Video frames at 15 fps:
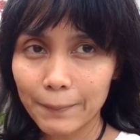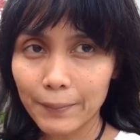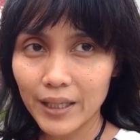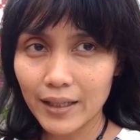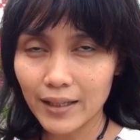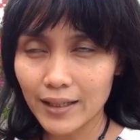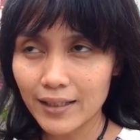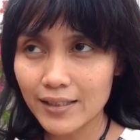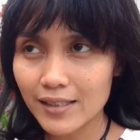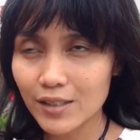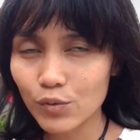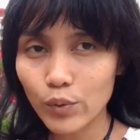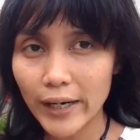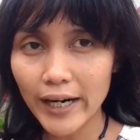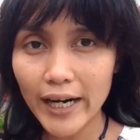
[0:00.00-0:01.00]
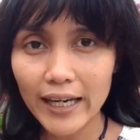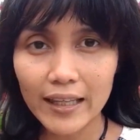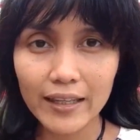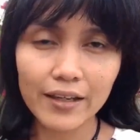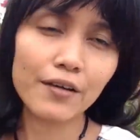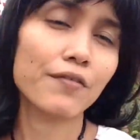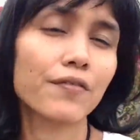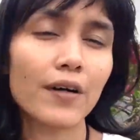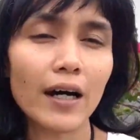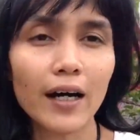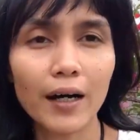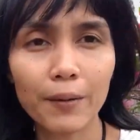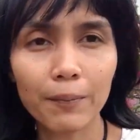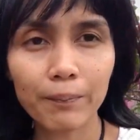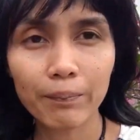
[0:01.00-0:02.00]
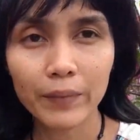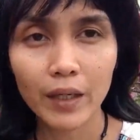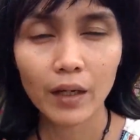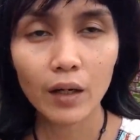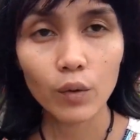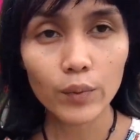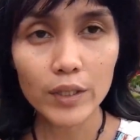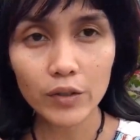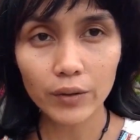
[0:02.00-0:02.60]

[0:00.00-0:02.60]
Because where I live, we